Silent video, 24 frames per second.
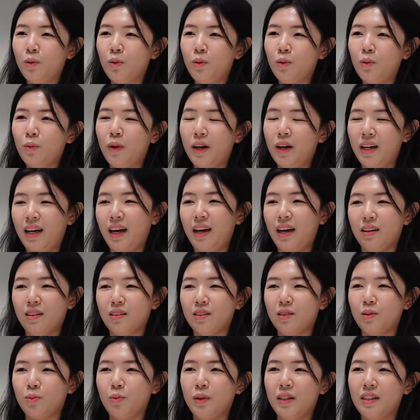what
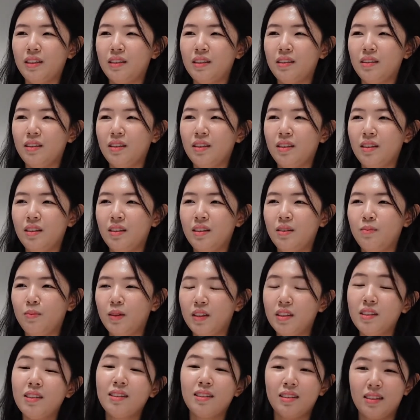else went,
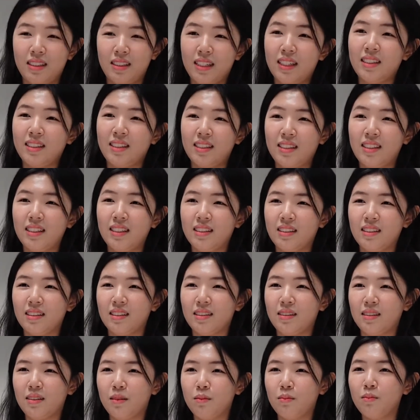because DSTA
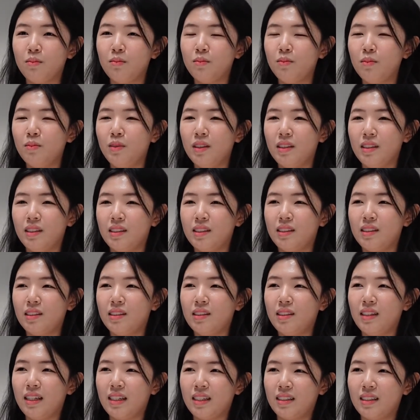is it's
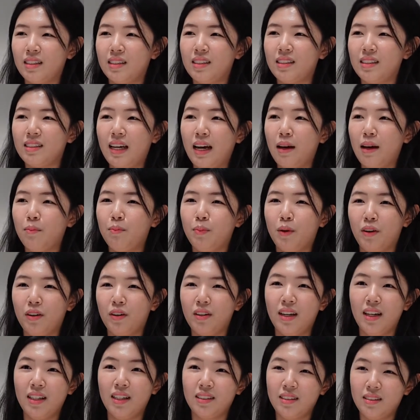like a stat
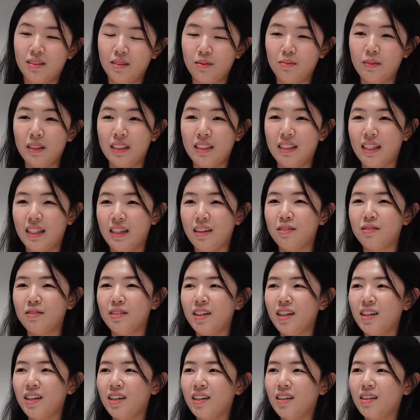board under MINDEF,
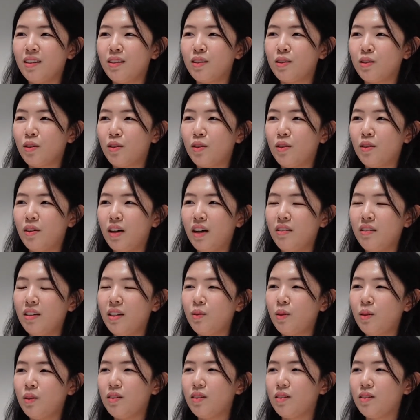so I really
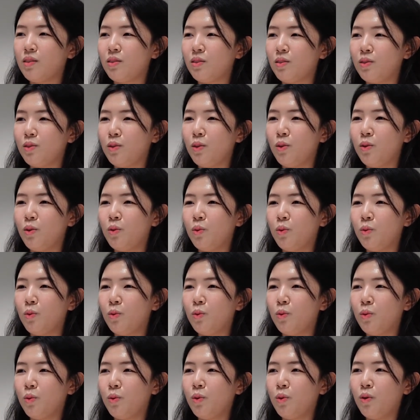wanted to know
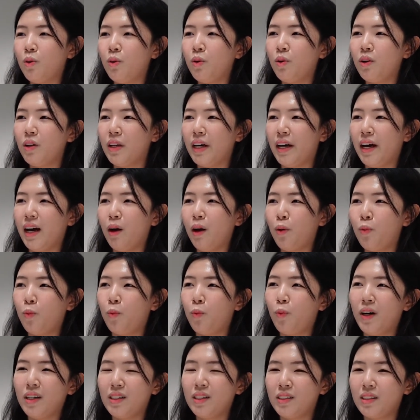like
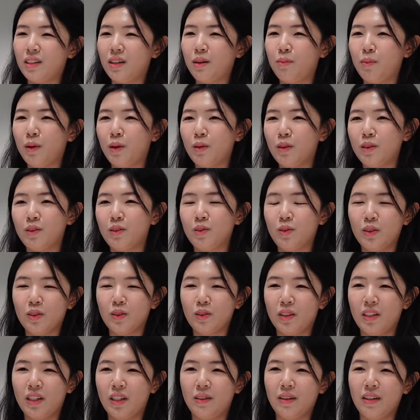what Singapore was doing
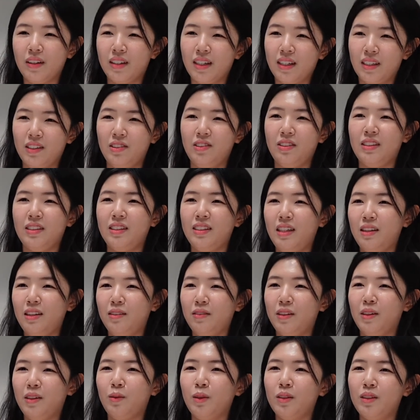to keep our country safe,
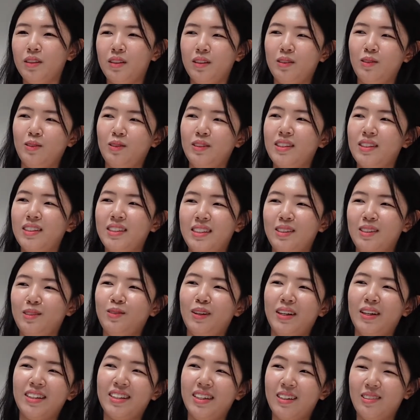and I wanted to see
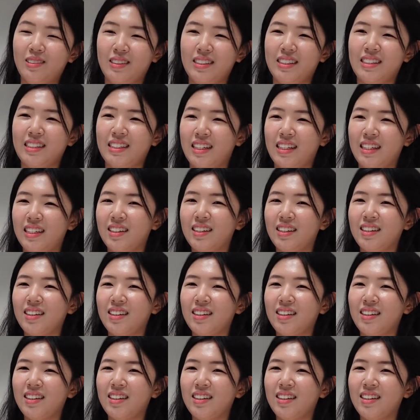what that was like.